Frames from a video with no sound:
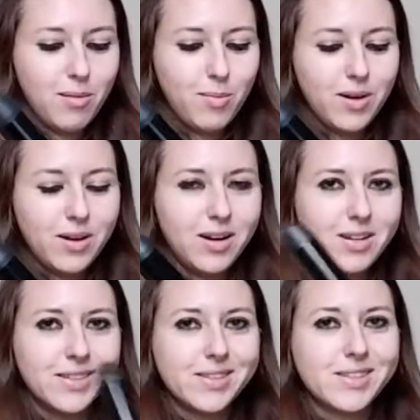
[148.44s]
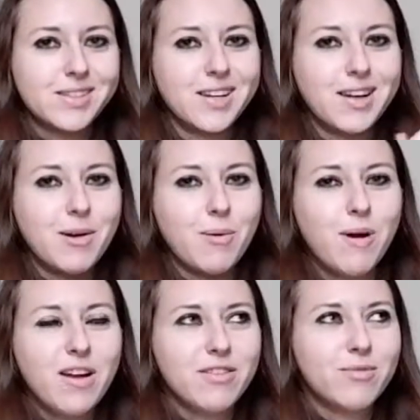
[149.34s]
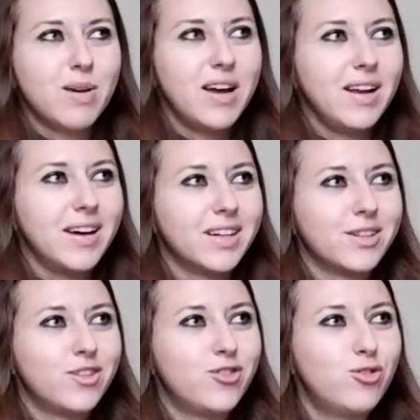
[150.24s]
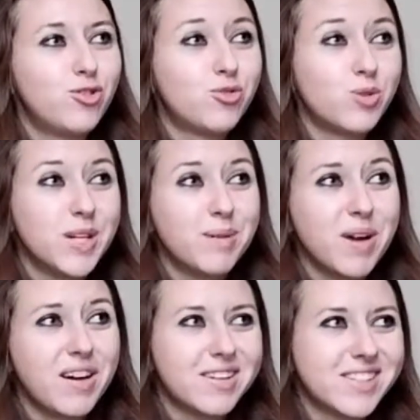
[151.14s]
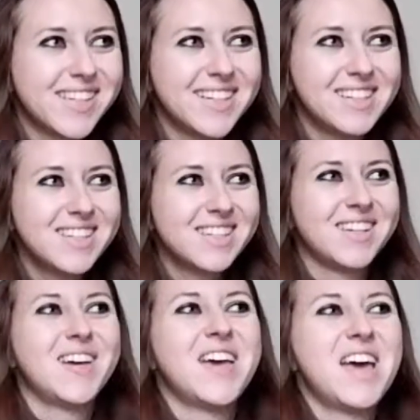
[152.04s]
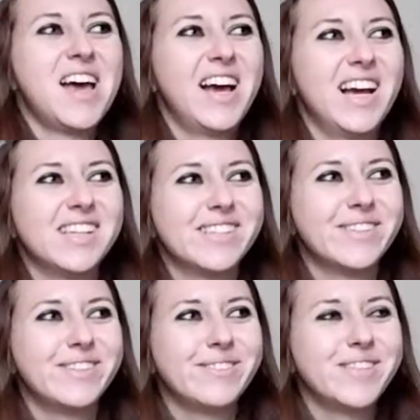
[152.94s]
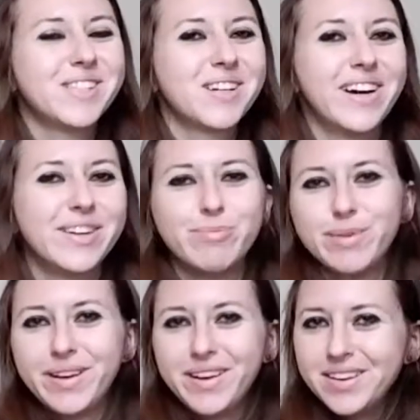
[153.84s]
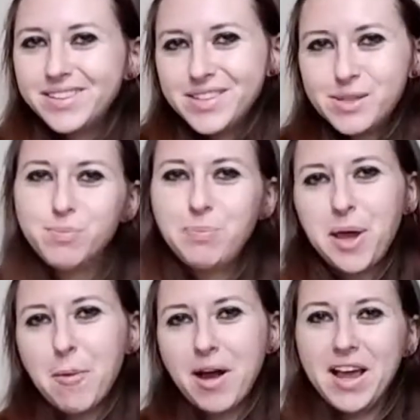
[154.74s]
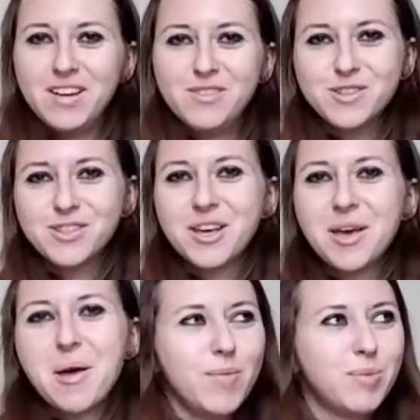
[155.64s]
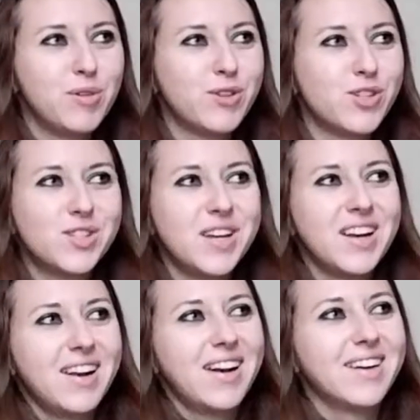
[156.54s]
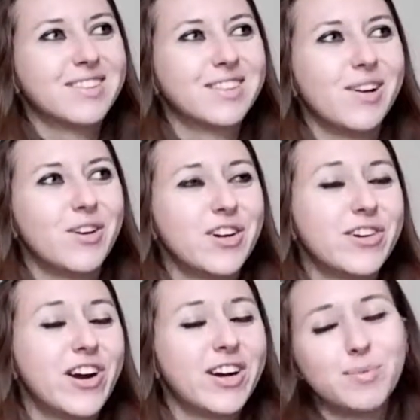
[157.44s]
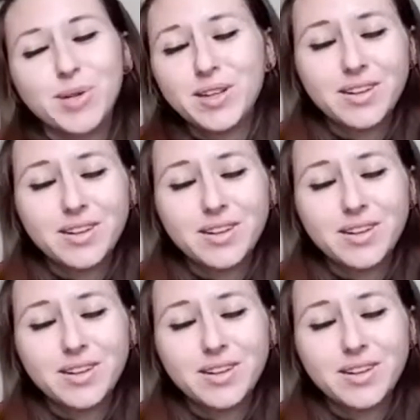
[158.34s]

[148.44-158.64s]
because one of my like dream hairstyles has always kind of been these big waves. Maybe you've seen like Lauren Graham in